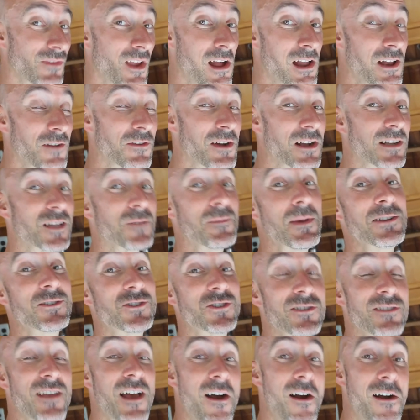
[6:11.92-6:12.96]
I forgot to
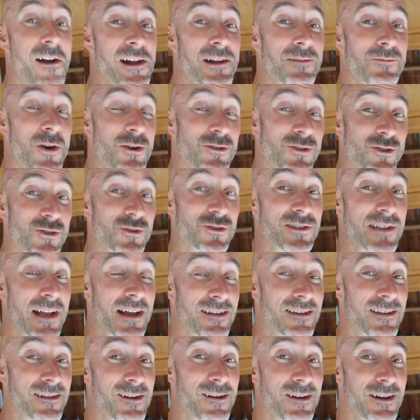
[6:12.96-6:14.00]
mention that I am also
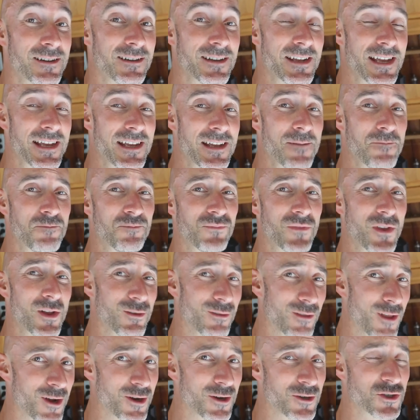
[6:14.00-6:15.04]
snacking on a
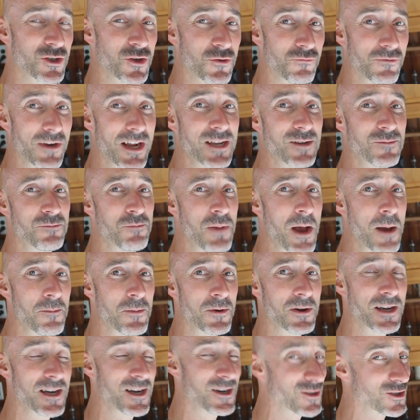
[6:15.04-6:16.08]
large red
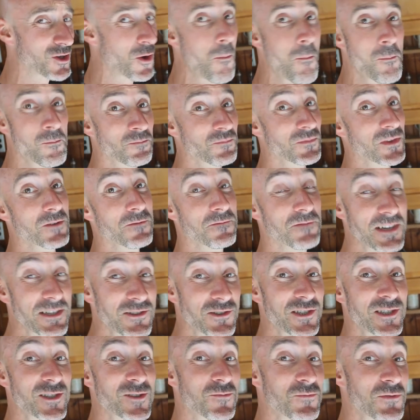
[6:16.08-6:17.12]
pepper here. So
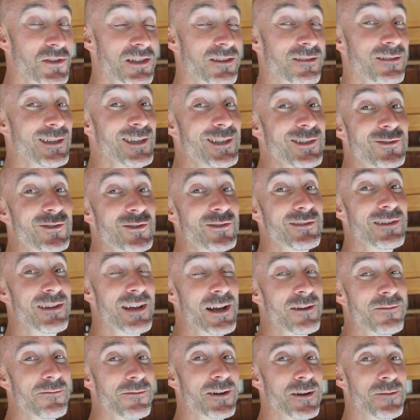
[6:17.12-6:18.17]
Veggies with each and
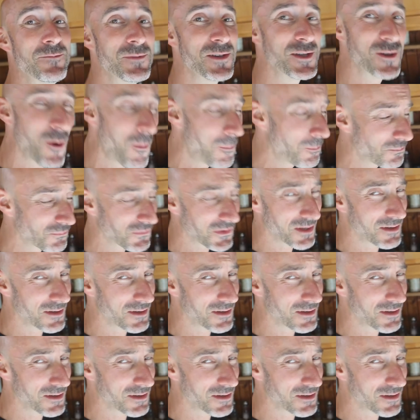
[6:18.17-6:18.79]
every meal.